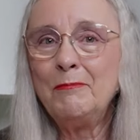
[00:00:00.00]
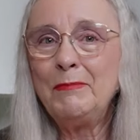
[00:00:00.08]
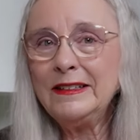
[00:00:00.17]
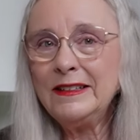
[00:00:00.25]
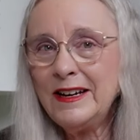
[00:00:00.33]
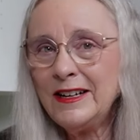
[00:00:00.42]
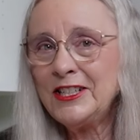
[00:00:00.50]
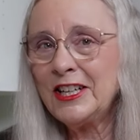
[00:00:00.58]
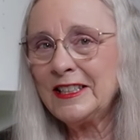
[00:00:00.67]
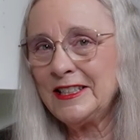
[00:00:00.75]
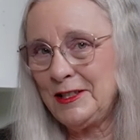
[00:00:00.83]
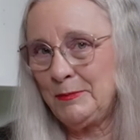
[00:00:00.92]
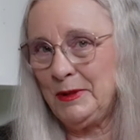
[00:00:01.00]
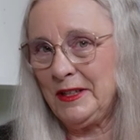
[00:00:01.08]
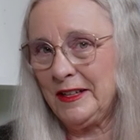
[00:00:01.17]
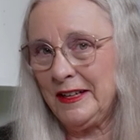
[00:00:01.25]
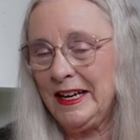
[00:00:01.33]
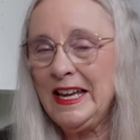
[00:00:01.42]
But logically
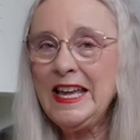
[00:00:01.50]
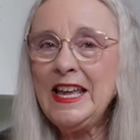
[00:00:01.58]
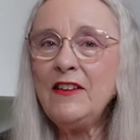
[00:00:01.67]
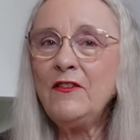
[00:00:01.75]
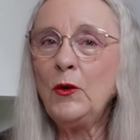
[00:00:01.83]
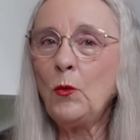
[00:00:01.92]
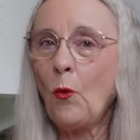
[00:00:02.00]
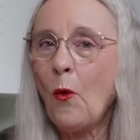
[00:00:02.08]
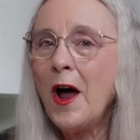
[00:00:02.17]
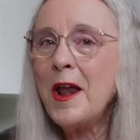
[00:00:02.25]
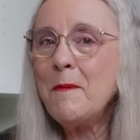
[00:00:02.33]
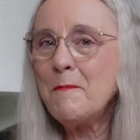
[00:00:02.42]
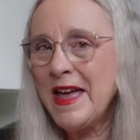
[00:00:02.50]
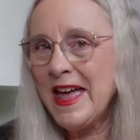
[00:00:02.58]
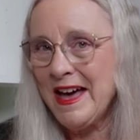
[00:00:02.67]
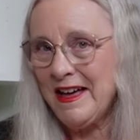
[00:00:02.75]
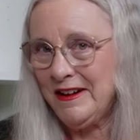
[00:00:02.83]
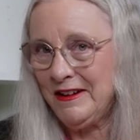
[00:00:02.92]
speaking, even one
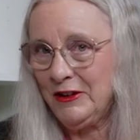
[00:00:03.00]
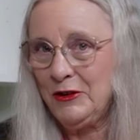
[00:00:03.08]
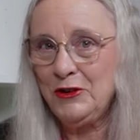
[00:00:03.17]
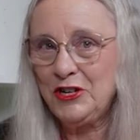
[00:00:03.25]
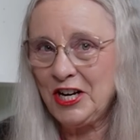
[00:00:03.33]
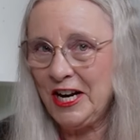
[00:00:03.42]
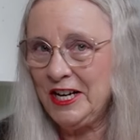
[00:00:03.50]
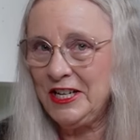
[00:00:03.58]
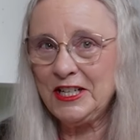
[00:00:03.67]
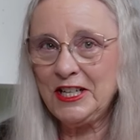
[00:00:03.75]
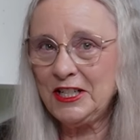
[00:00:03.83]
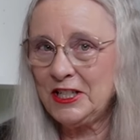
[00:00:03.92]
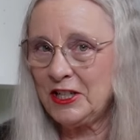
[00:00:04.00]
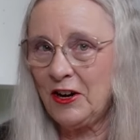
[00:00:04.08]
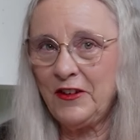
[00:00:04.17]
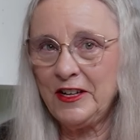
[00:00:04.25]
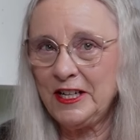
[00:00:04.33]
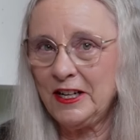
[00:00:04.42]
man who changes his
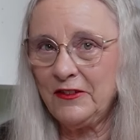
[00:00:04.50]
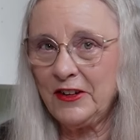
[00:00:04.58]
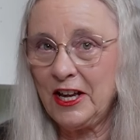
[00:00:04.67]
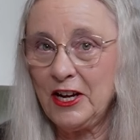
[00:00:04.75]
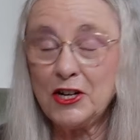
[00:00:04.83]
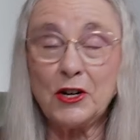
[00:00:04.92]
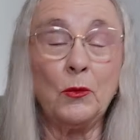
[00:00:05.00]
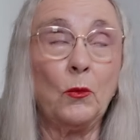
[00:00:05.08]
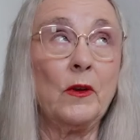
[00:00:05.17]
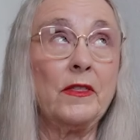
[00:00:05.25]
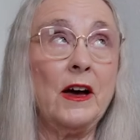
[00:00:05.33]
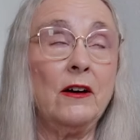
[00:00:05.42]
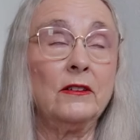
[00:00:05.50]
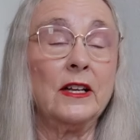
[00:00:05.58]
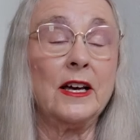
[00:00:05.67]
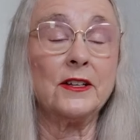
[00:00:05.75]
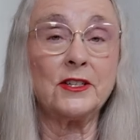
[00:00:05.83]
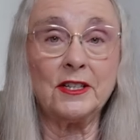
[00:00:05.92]
self identification without
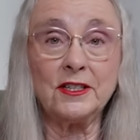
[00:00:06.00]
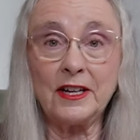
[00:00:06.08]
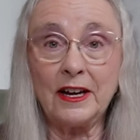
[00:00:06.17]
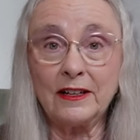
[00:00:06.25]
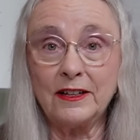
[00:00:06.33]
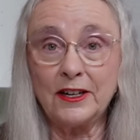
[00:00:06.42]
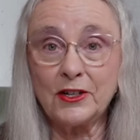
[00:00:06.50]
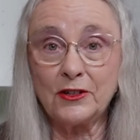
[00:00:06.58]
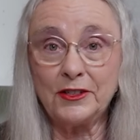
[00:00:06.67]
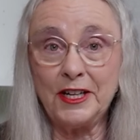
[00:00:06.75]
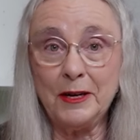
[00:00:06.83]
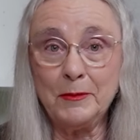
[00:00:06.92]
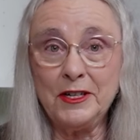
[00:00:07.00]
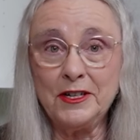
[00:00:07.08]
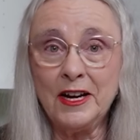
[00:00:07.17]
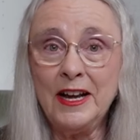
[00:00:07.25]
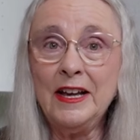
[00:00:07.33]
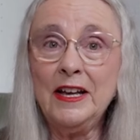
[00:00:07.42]
lasting psychological
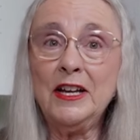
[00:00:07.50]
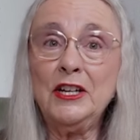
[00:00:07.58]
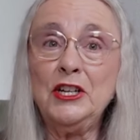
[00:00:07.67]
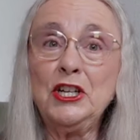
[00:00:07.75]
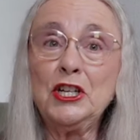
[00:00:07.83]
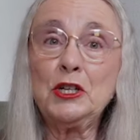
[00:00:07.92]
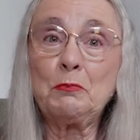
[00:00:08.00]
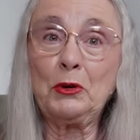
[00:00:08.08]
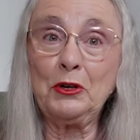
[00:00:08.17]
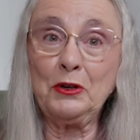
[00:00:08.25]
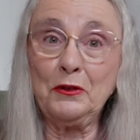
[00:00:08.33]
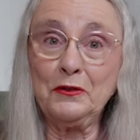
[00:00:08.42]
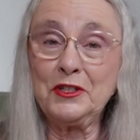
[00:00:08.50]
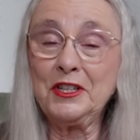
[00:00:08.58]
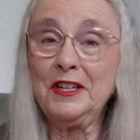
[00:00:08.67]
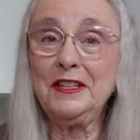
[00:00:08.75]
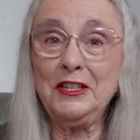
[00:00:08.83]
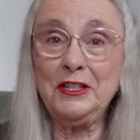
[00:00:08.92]
damage
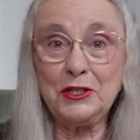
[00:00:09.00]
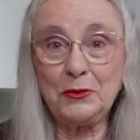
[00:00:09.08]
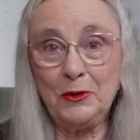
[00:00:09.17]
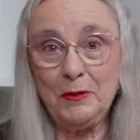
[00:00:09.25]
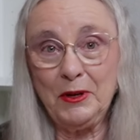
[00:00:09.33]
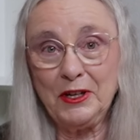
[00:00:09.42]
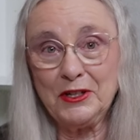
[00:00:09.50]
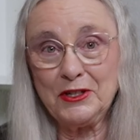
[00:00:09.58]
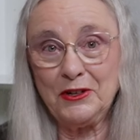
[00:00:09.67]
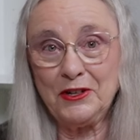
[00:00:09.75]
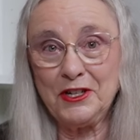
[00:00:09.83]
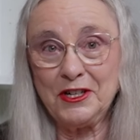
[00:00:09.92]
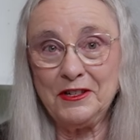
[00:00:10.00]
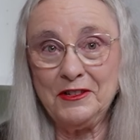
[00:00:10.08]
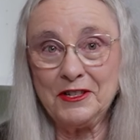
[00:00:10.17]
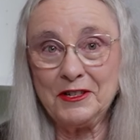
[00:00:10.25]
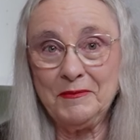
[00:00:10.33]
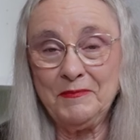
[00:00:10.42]
disproves these sweeping
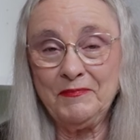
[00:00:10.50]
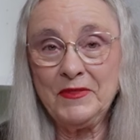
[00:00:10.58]
assertions.